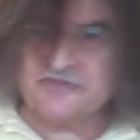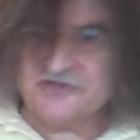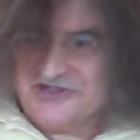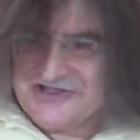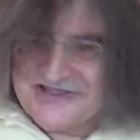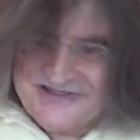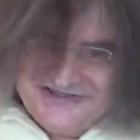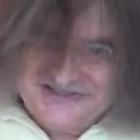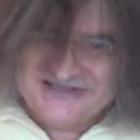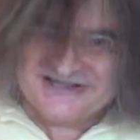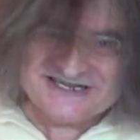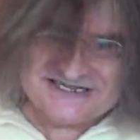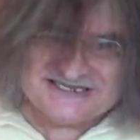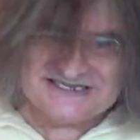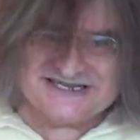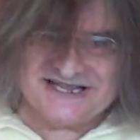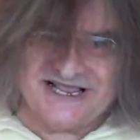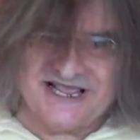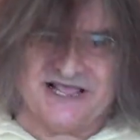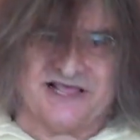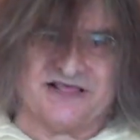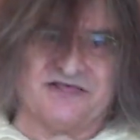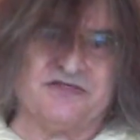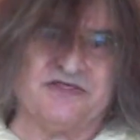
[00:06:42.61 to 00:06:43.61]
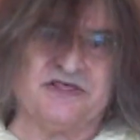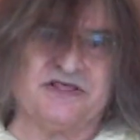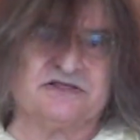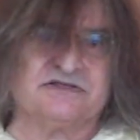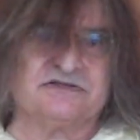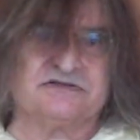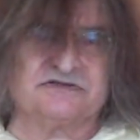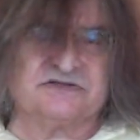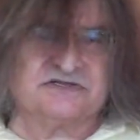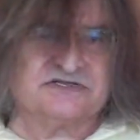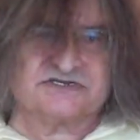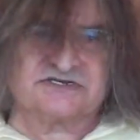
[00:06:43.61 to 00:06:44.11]
You could see
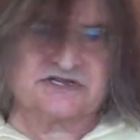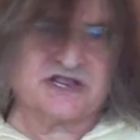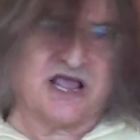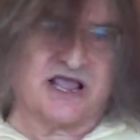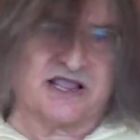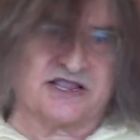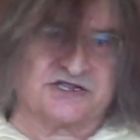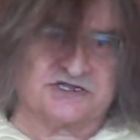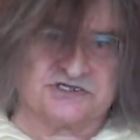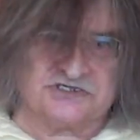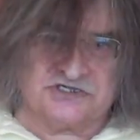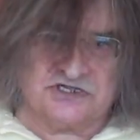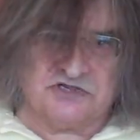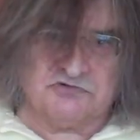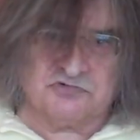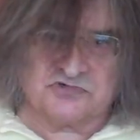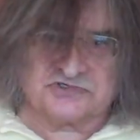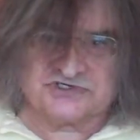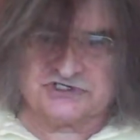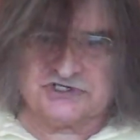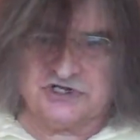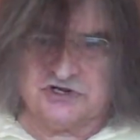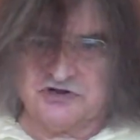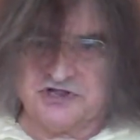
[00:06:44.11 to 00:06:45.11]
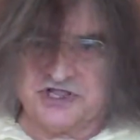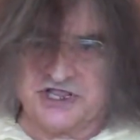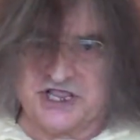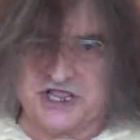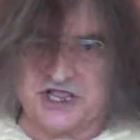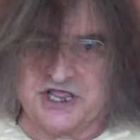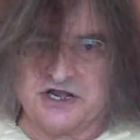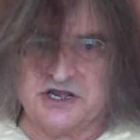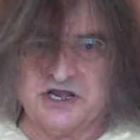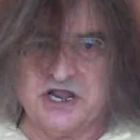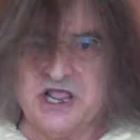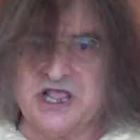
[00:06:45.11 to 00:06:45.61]
this guy was doing
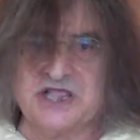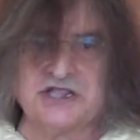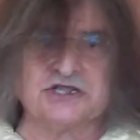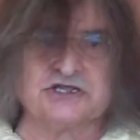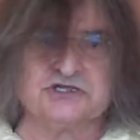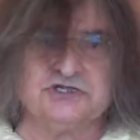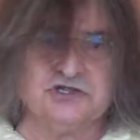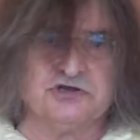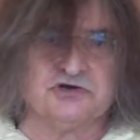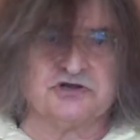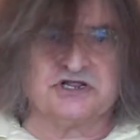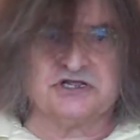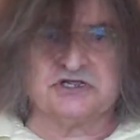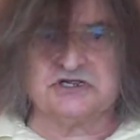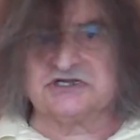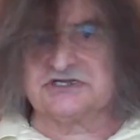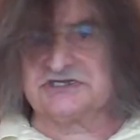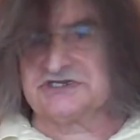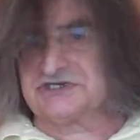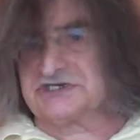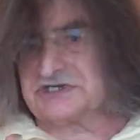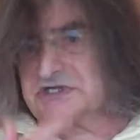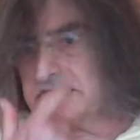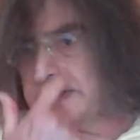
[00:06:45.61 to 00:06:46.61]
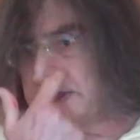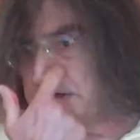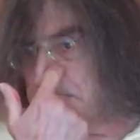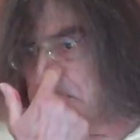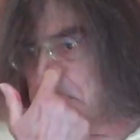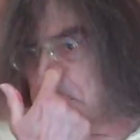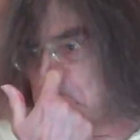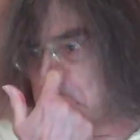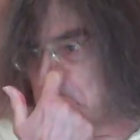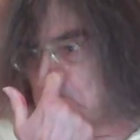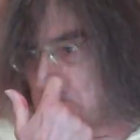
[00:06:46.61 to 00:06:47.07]
it, could do it in his sleep.